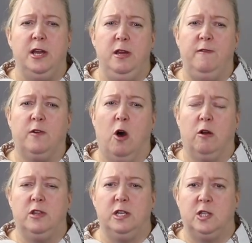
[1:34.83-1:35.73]
You've
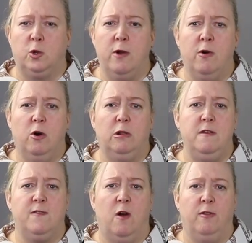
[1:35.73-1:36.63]
got the squirrel,
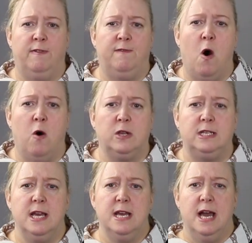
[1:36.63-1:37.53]
you've got the fox,